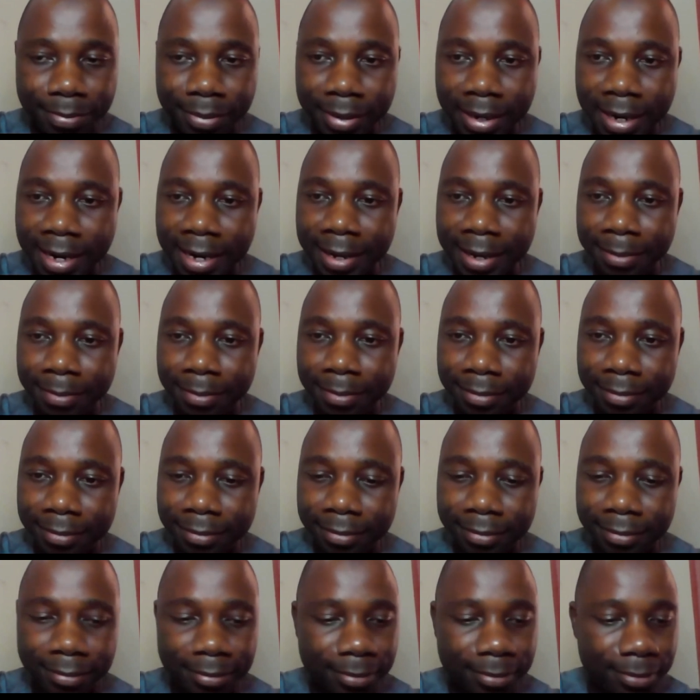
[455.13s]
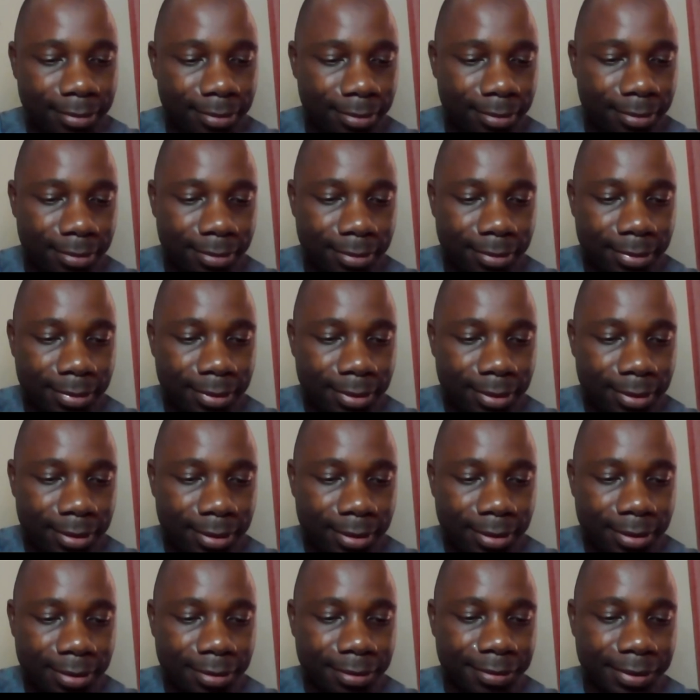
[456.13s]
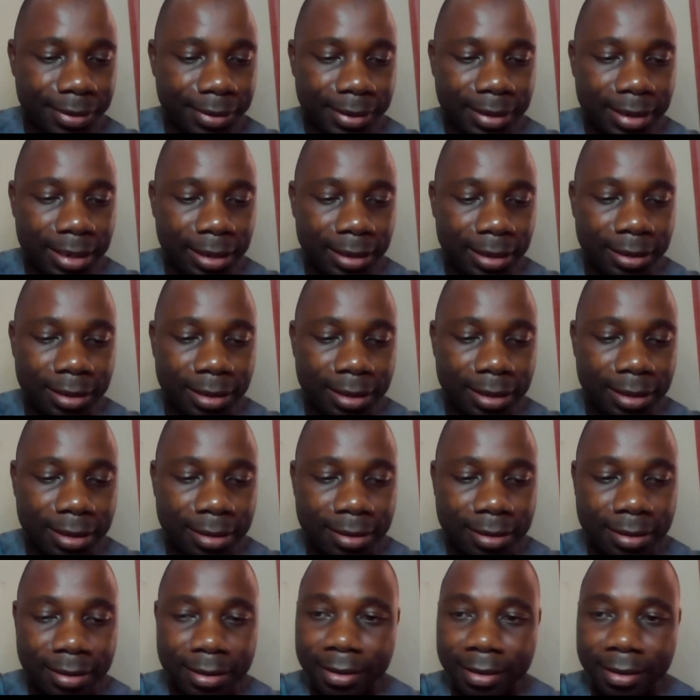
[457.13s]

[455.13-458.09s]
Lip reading: Prime Researcher